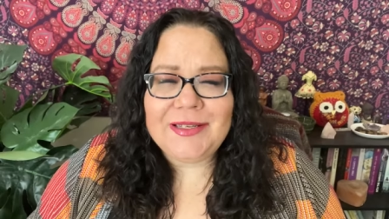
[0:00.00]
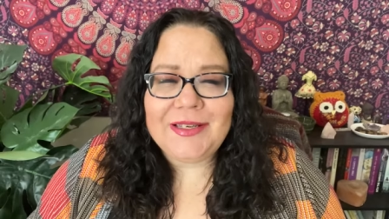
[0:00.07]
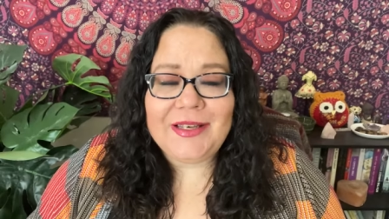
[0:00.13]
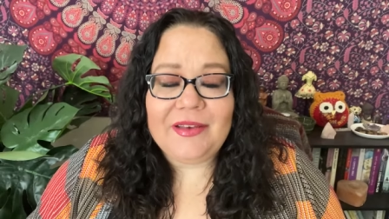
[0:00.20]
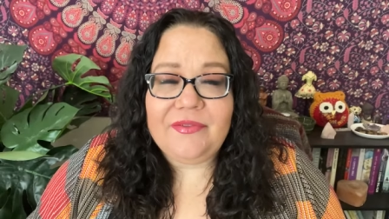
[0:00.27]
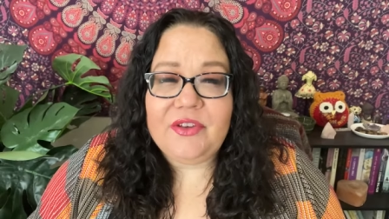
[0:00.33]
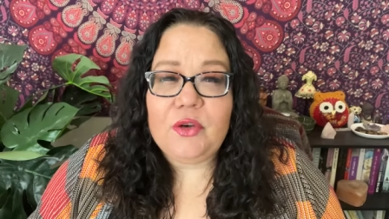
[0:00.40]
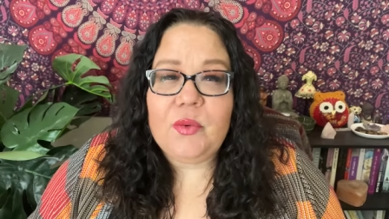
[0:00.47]
to
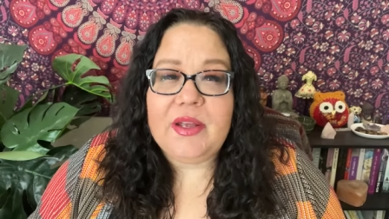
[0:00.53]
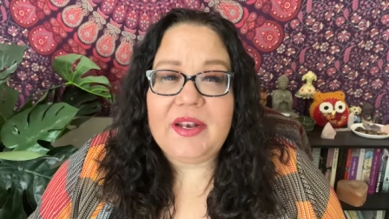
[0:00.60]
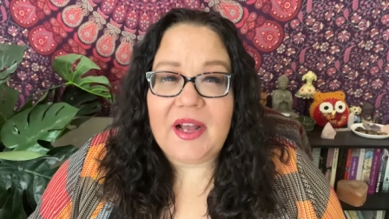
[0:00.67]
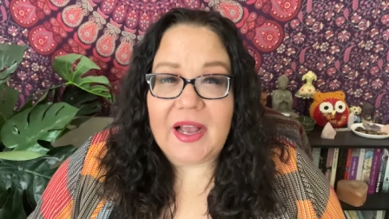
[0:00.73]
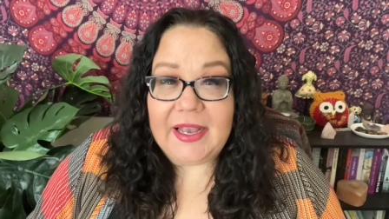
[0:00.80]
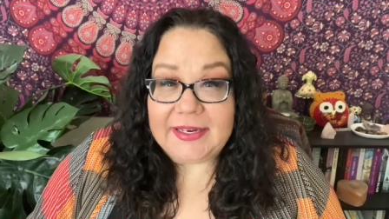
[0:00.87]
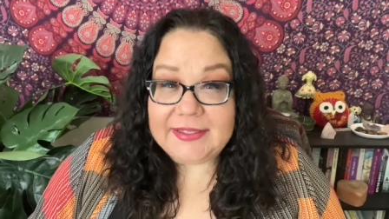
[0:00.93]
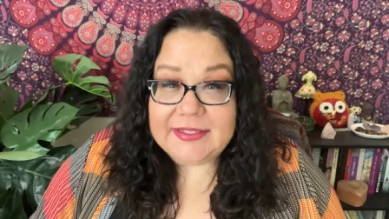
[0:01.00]
give you an
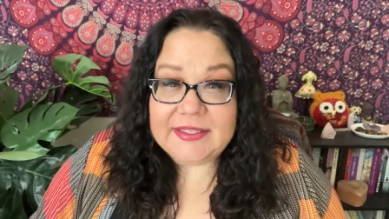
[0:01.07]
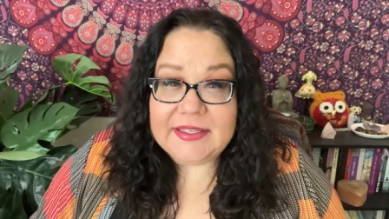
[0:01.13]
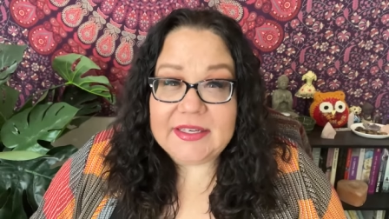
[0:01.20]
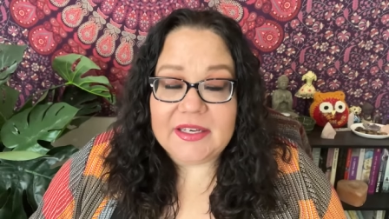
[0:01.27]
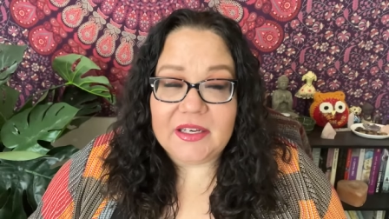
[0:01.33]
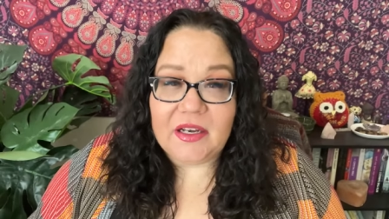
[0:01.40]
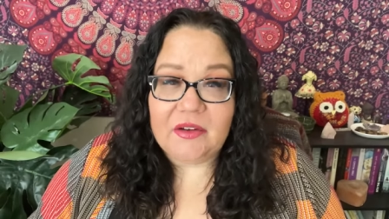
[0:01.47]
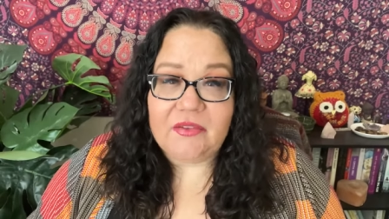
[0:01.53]

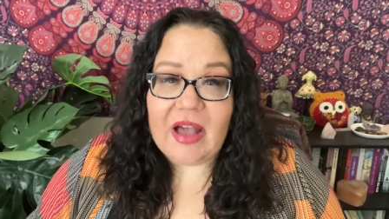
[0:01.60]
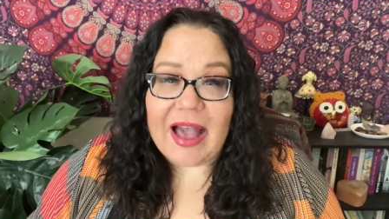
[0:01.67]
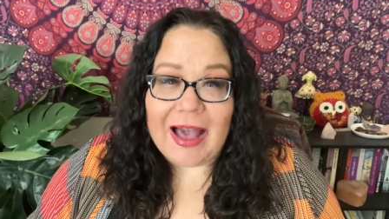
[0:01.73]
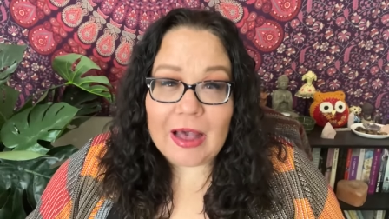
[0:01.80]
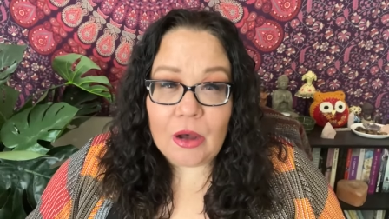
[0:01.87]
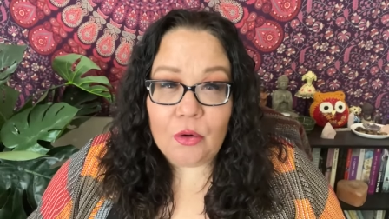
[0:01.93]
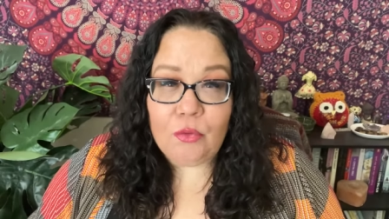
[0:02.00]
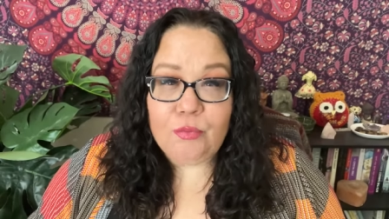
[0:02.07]
idea of
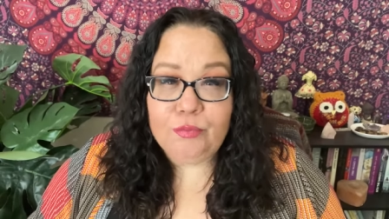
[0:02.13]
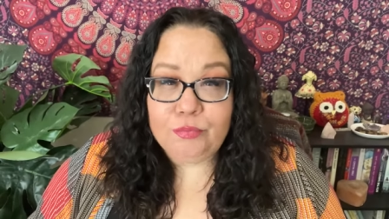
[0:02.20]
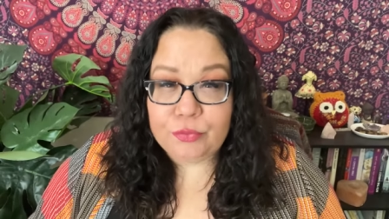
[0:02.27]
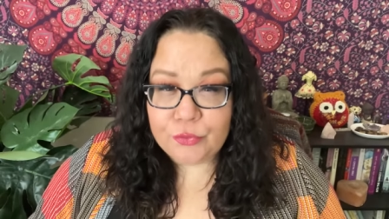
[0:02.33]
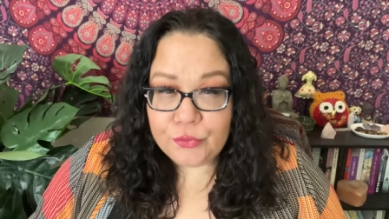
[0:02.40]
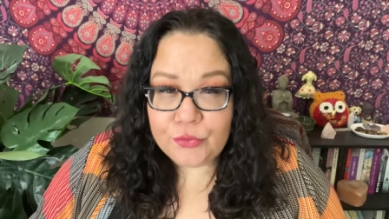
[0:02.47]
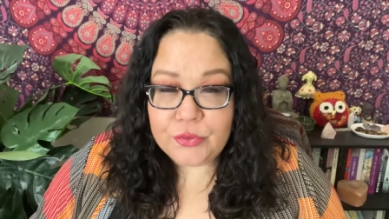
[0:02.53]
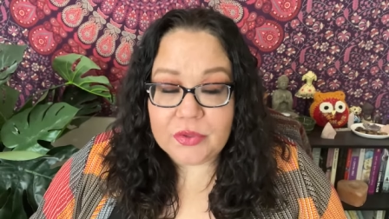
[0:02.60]
how
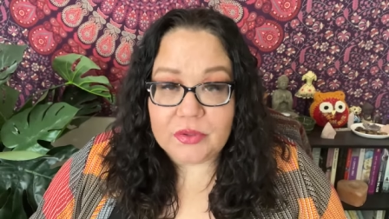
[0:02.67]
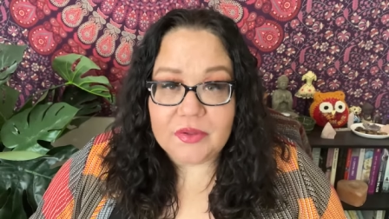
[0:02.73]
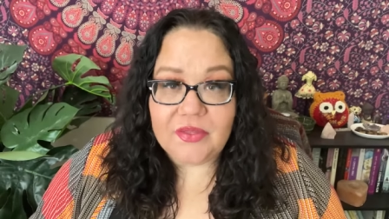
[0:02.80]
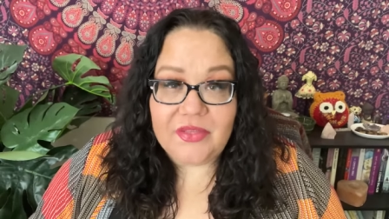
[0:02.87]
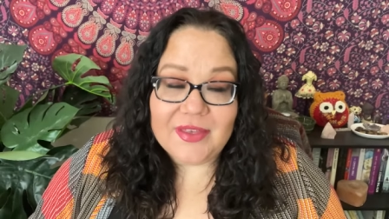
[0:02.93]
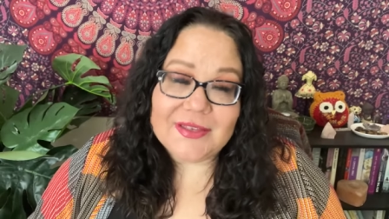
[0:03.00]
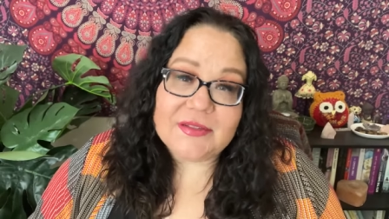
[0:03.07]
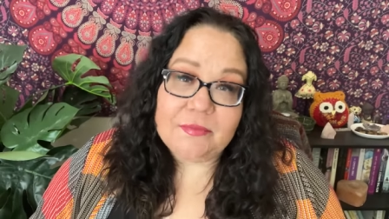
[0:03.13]
brutal
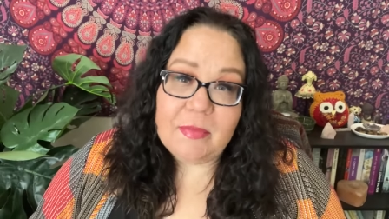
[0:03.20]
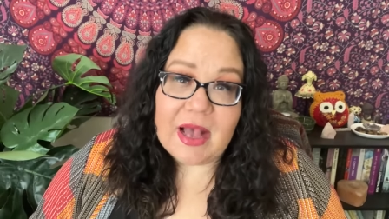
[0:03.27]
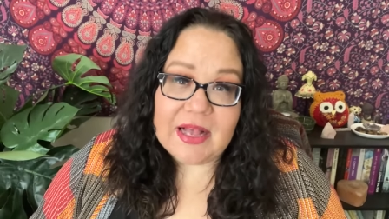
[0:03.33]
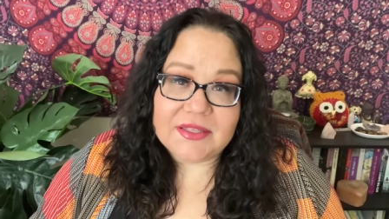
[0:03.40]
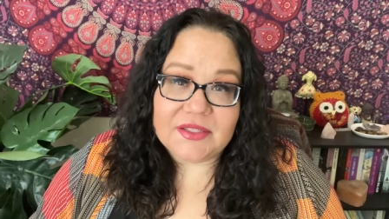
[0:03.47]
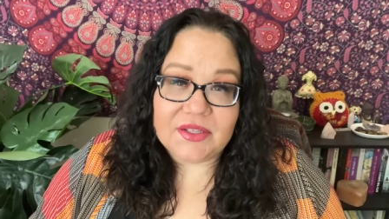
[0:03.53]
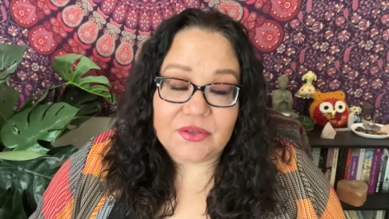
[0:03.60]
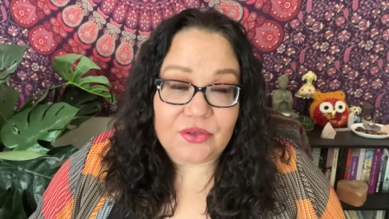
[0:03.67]
this
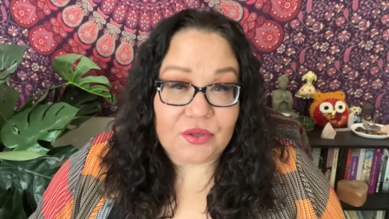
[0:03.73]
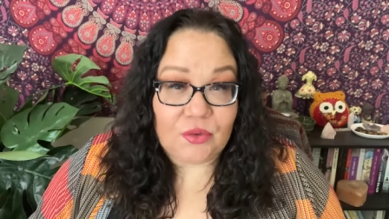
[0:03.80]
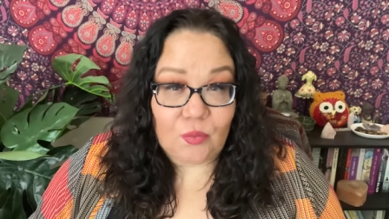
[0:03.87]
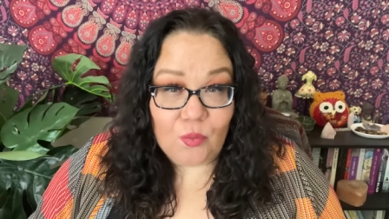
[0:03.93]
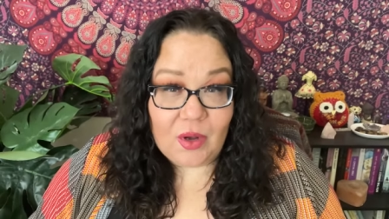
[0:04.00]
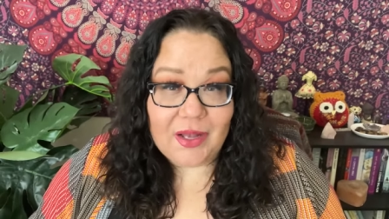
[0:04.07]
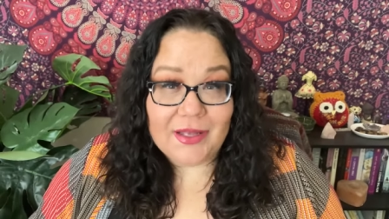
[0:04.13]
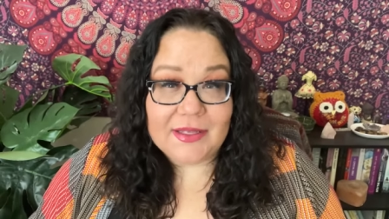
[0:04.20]
massacre
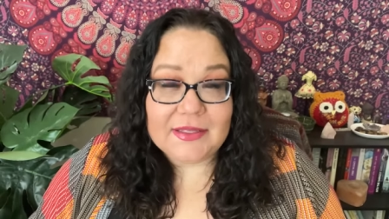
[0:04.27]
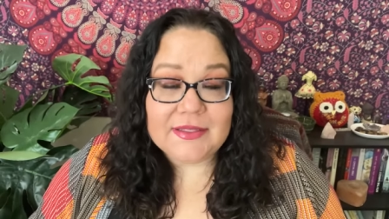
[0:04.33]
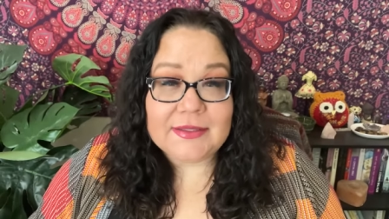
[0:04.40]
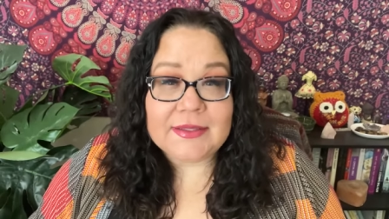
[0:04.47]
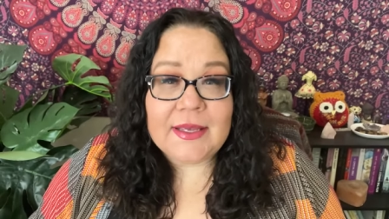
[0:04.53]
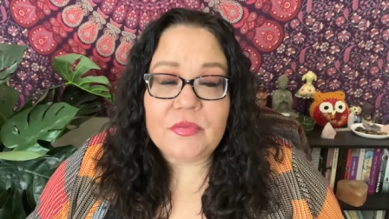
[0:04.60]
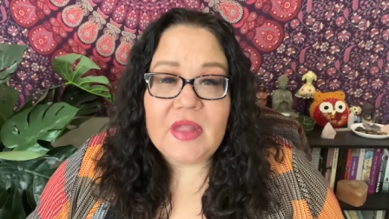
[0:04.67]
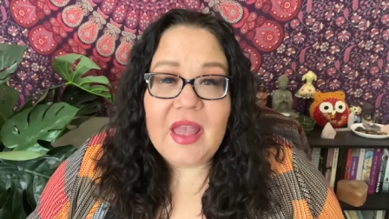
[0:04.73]
was,